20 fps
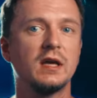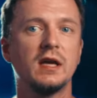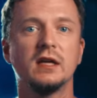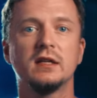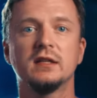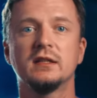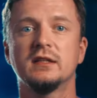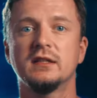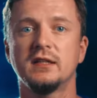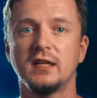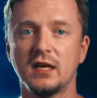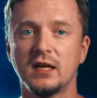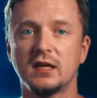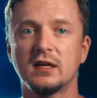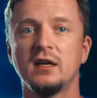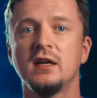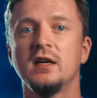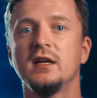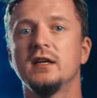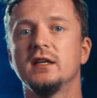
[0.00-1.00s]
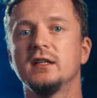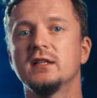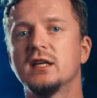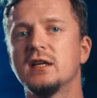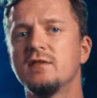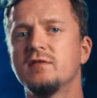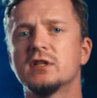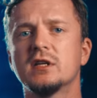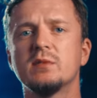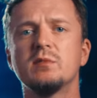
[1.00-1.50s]
and tech, it
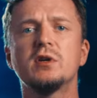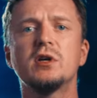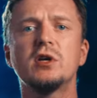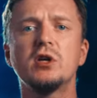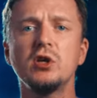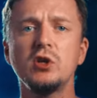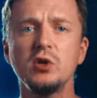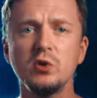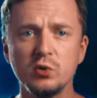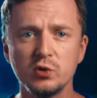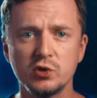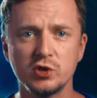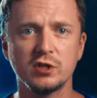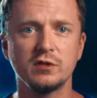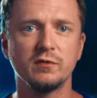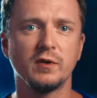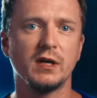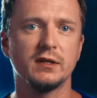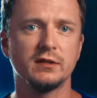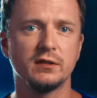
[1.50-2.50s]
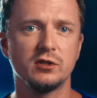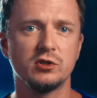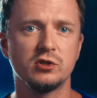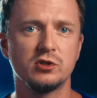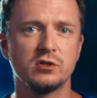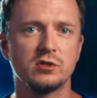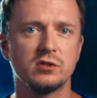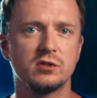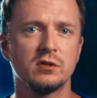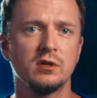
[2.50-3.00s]
gives him huge
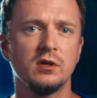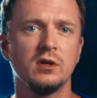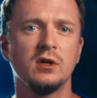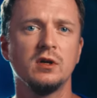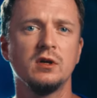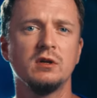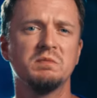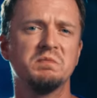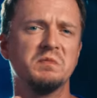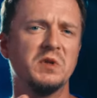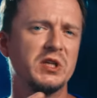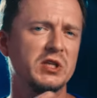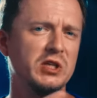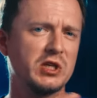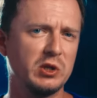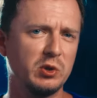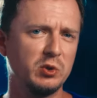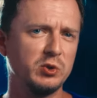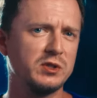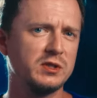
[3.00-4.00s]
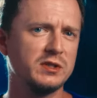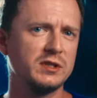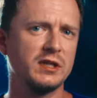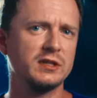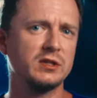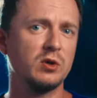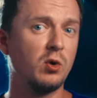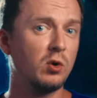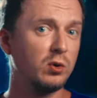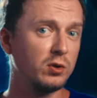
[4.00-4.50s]
advantages including
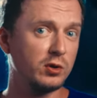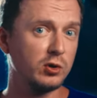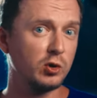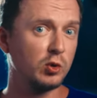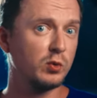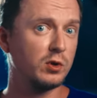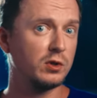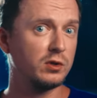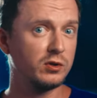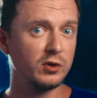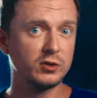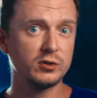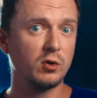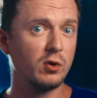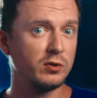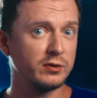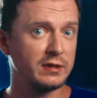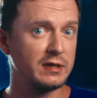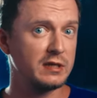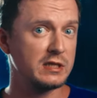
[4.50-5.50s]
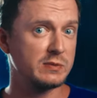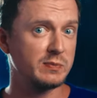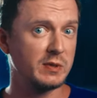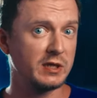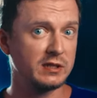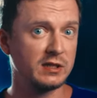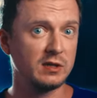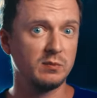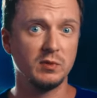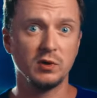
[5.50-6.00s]
that all crew will not only respect him